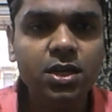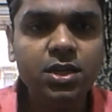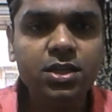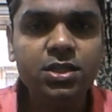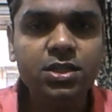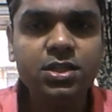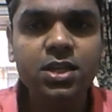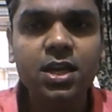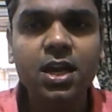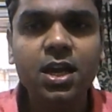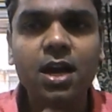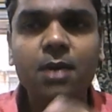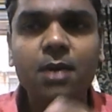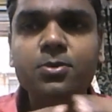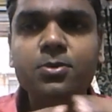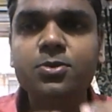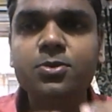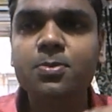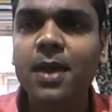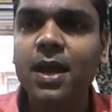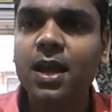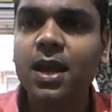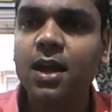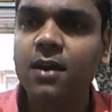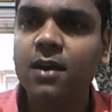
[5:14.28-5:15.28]
She comes
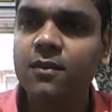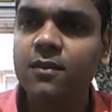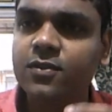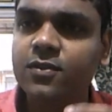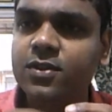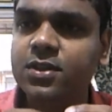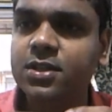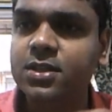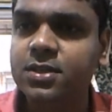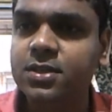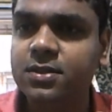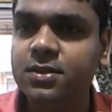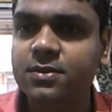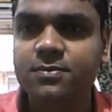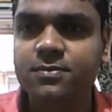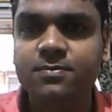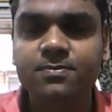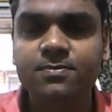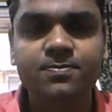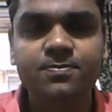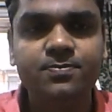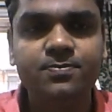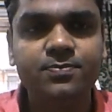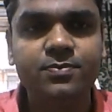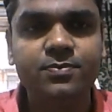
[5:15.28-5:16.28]
back after
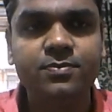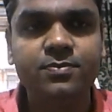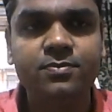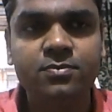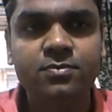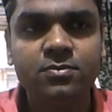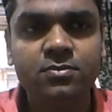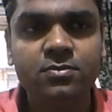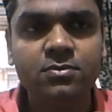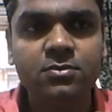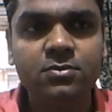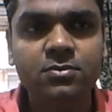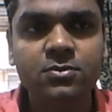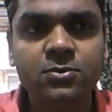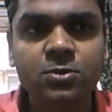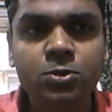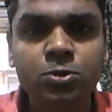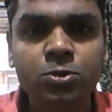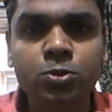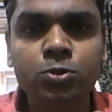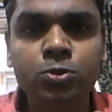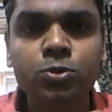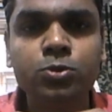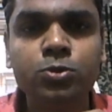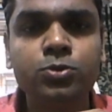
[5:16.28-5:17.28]

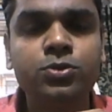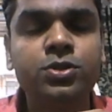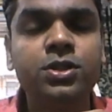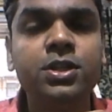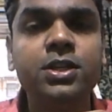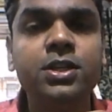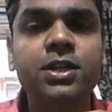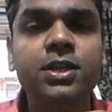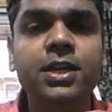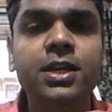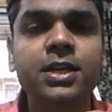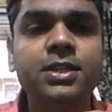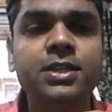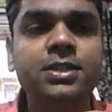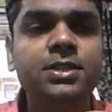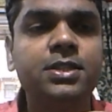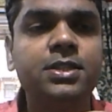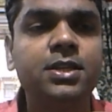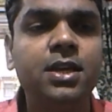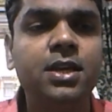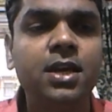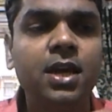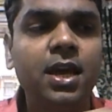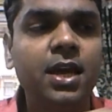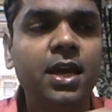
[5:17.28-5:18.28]
2 to 3 days
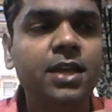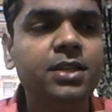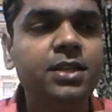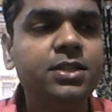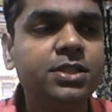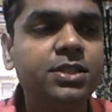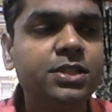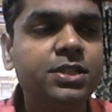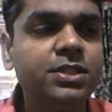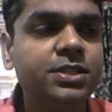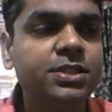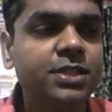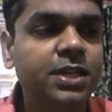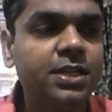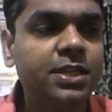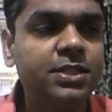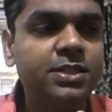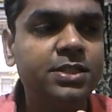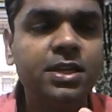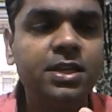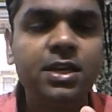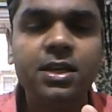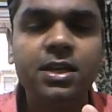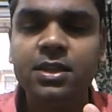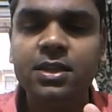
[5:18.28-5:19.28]
and she says
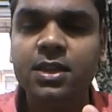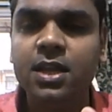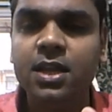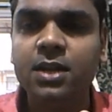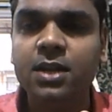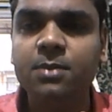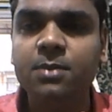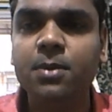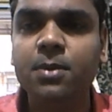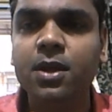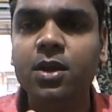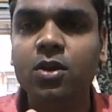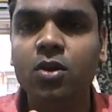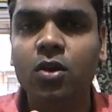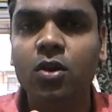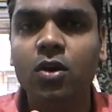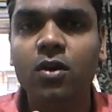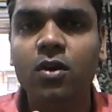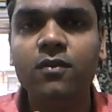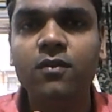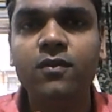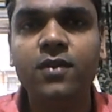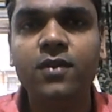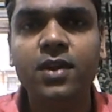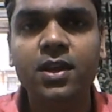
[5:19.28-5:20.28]
that my
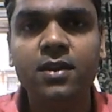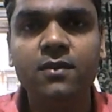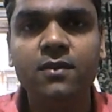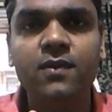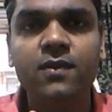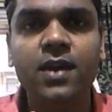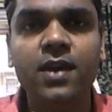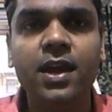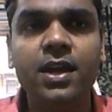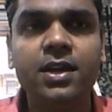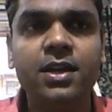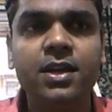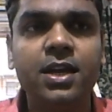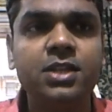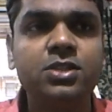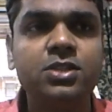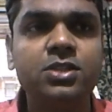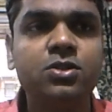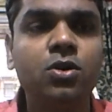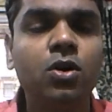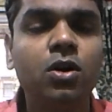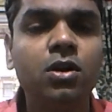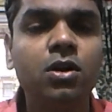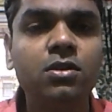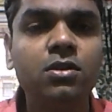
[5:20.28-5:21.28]
cough in fact has
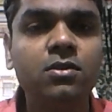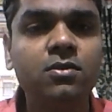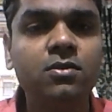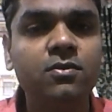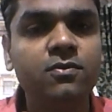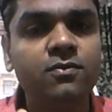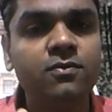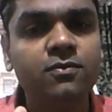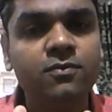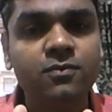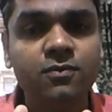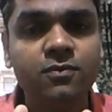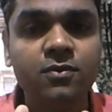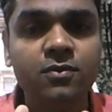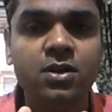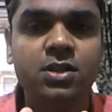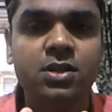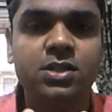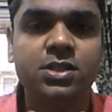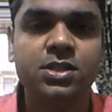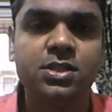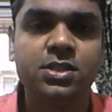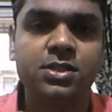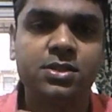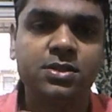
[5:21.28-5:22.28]
gone
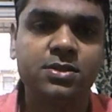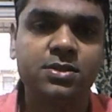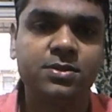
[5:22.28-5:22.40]
worse.